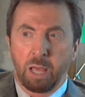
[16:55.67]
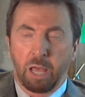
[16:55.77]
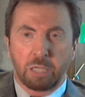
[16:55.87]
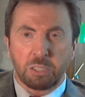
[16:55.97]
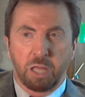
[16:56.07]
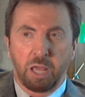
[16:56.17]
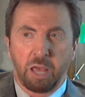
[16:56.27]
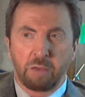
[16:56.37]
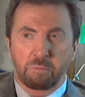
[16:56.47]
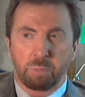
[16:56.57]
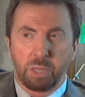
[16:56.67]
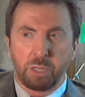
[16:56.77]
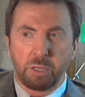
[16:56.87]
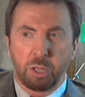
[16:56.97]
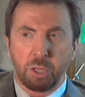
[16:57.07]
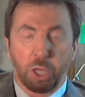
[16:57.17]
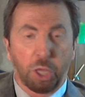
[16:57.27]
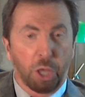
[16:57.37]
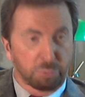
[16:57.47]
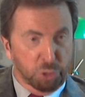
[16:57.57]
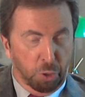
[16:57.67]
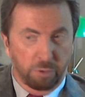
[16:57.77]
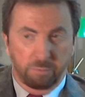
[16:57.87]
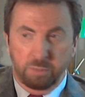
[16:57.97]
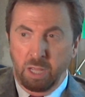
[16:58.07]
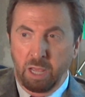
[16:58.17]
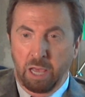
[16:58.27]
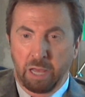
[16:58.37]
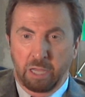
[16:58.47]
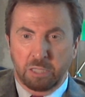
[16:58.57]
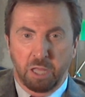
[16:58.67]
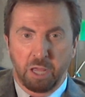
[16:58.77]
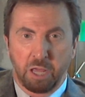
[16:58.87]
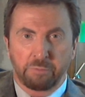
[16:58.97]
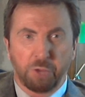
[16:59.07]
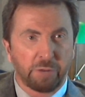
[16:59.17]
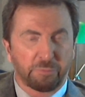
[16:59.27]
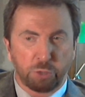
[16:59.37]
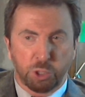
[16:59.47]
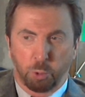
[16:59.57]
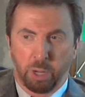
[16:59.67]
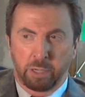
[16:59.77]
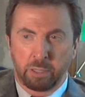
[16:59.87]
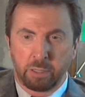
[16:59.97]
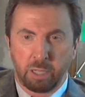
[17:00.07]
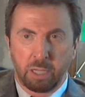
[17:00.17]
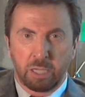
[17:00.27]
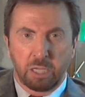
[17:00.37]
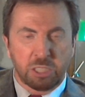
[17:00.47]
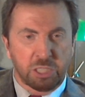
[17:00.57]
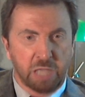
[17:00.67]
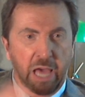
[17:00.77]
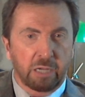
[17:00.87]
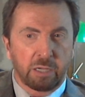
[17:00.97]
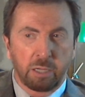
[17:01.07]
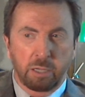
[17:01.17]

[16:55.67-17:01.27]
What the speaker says: as they have been observed and as they have infiltrated SAC